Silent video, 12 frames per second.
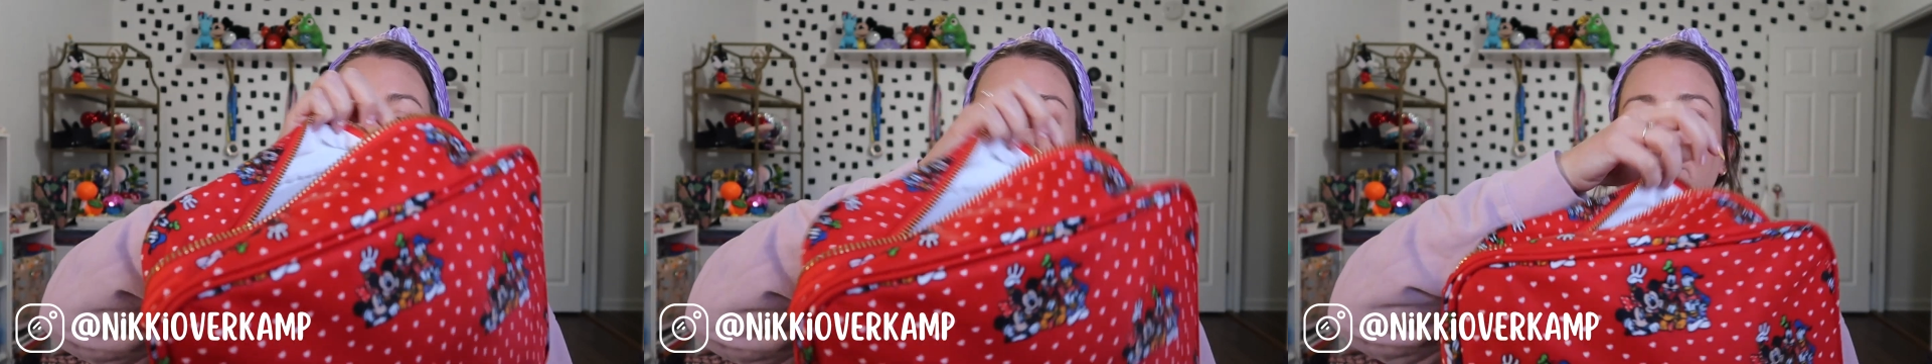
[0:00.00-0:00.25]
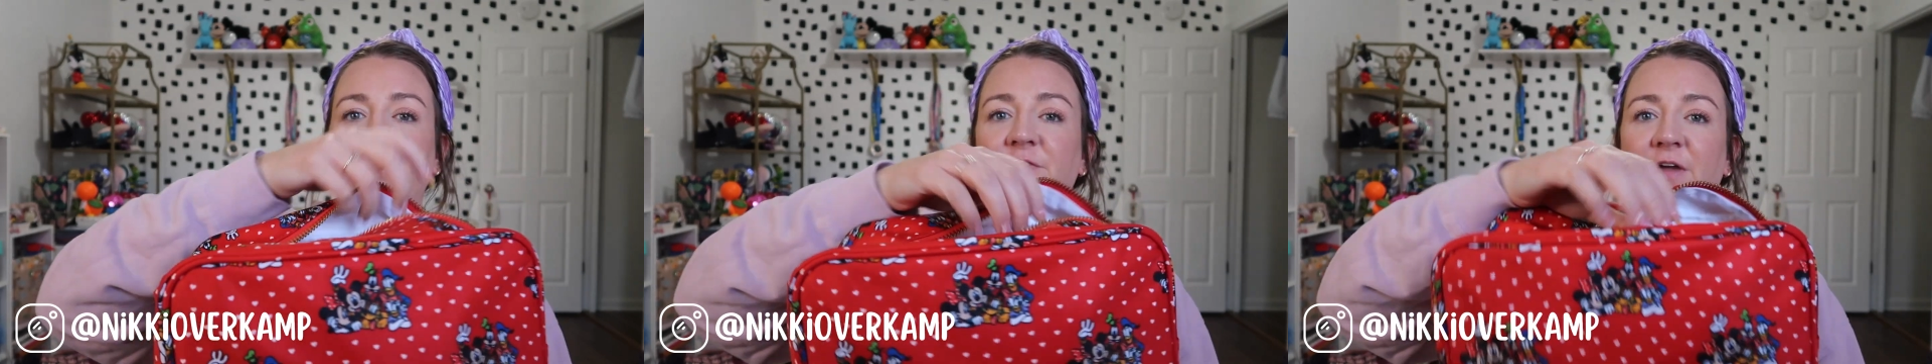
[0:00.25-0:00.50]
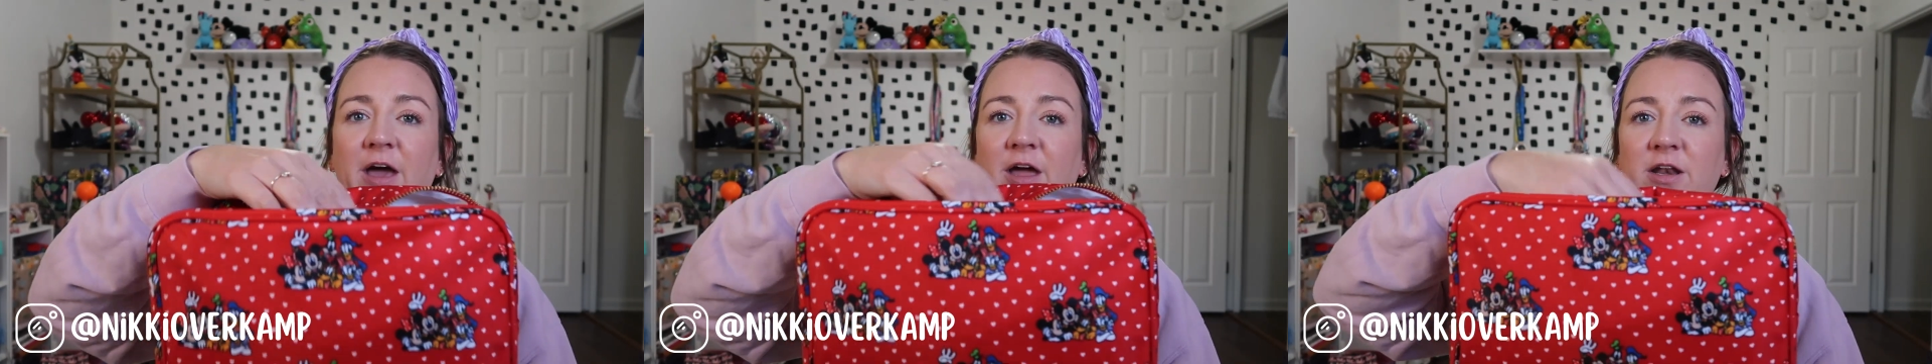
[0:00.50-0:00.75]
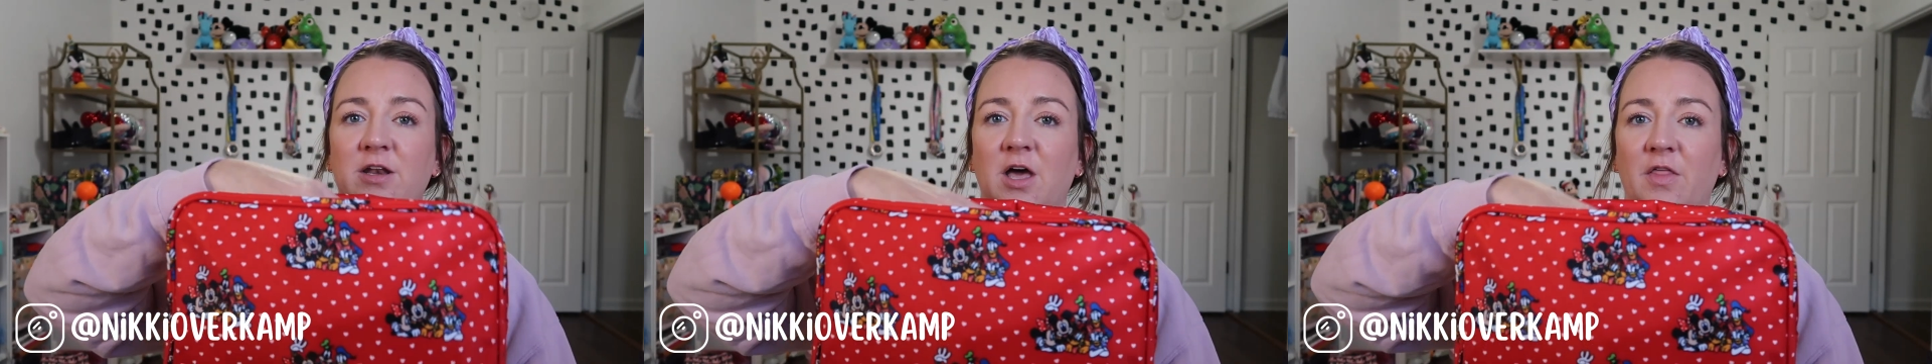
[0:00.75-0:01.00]
could fit
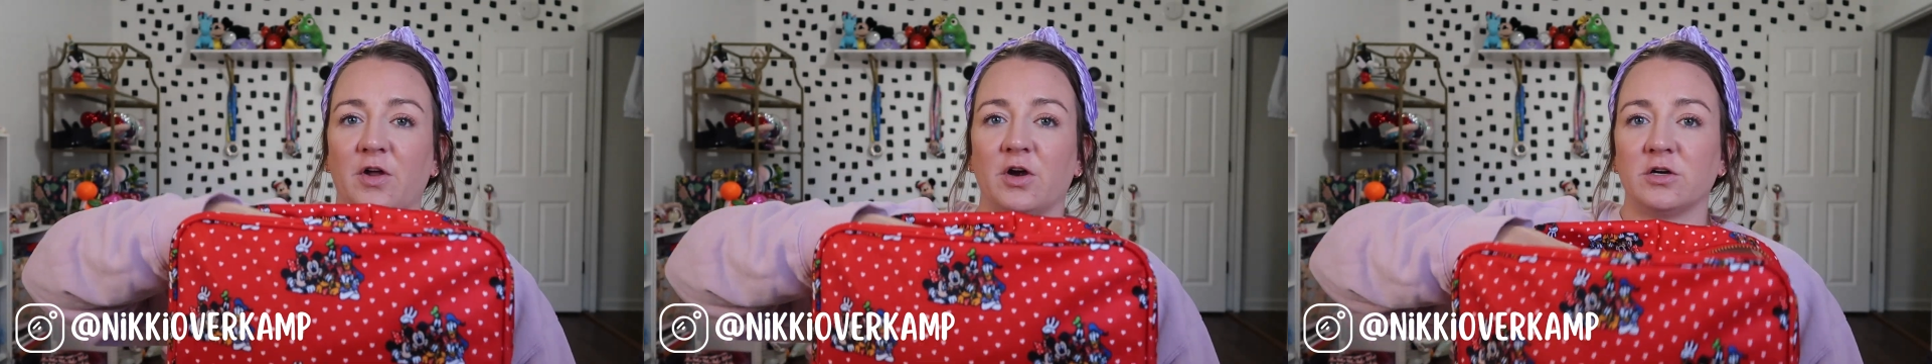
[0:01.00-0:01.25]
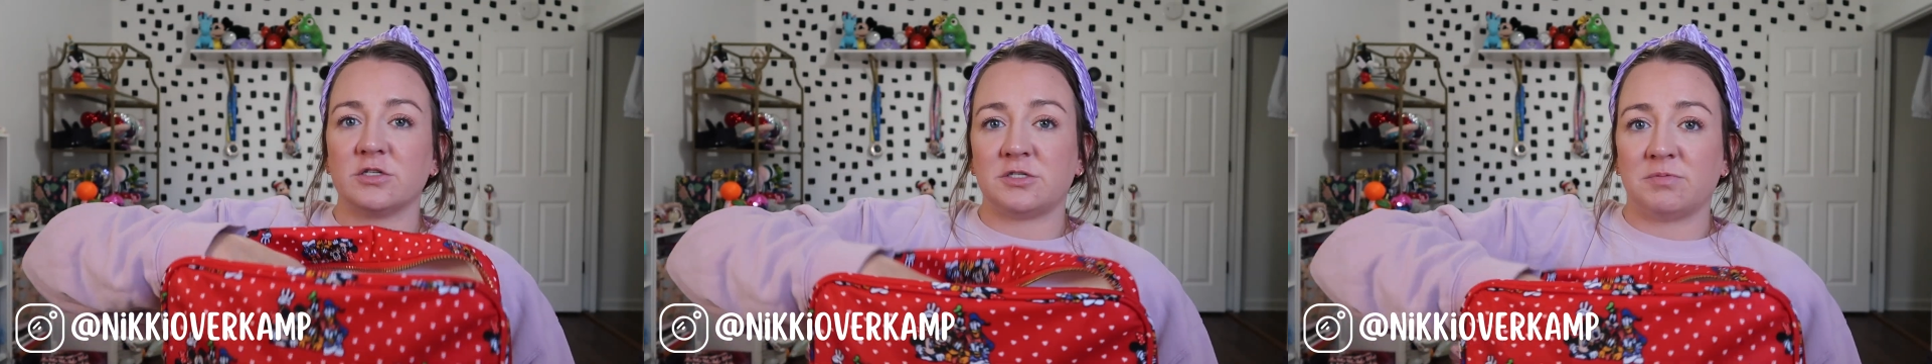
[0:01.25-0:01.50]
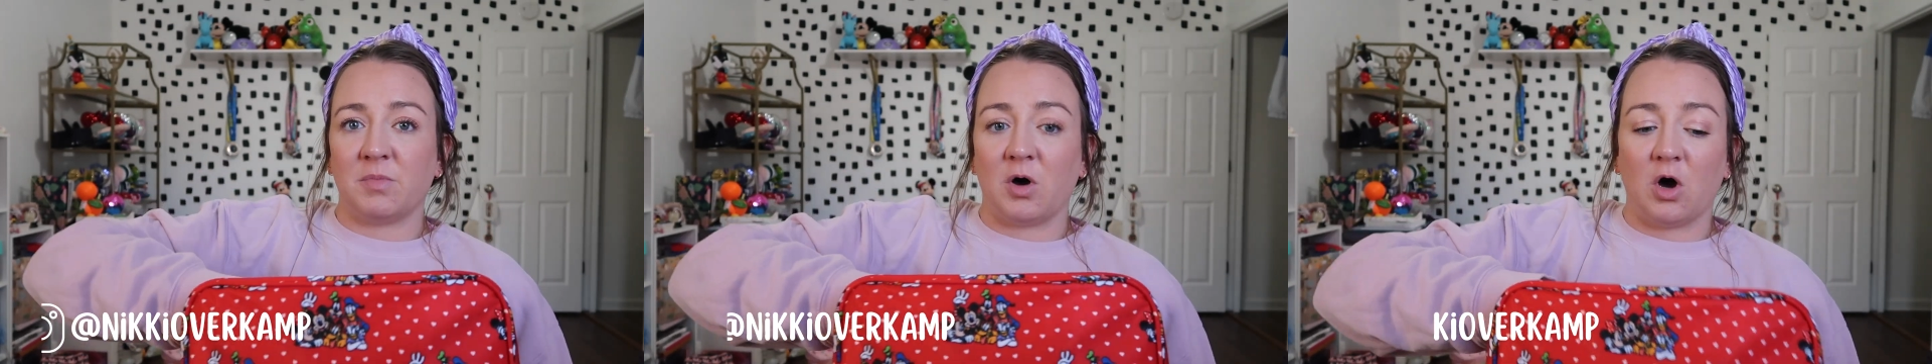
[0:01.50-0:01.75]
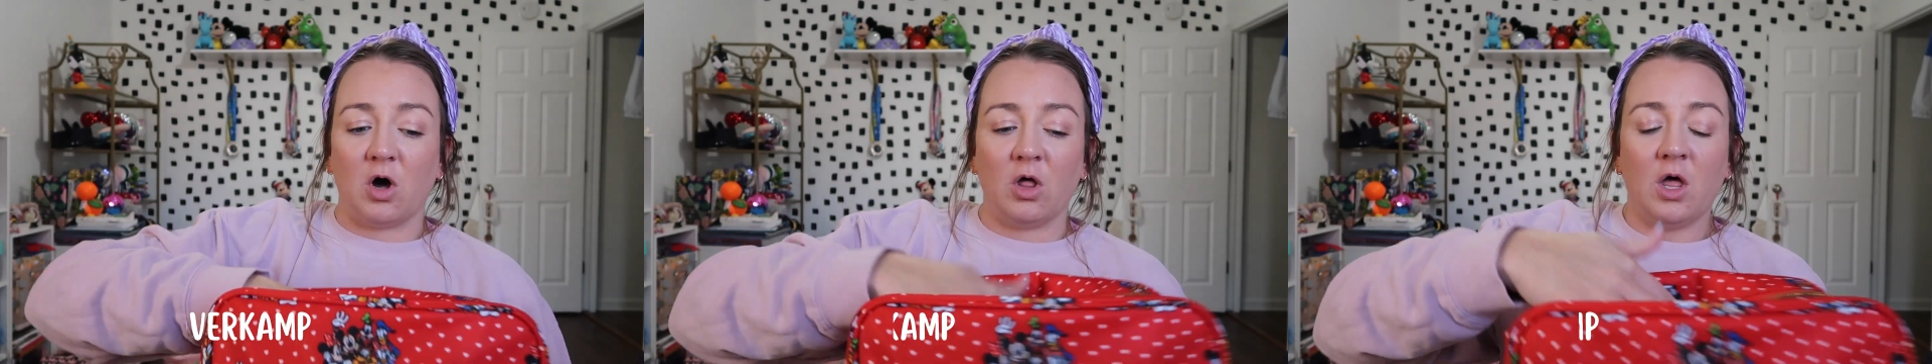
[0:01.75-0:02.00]
another
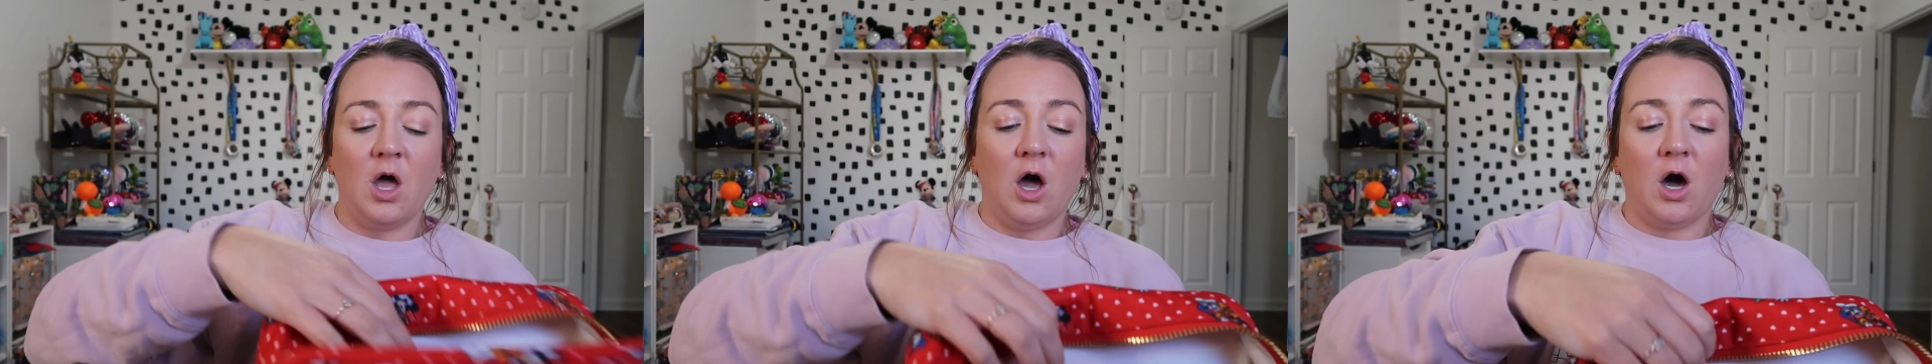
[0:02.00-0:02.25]
small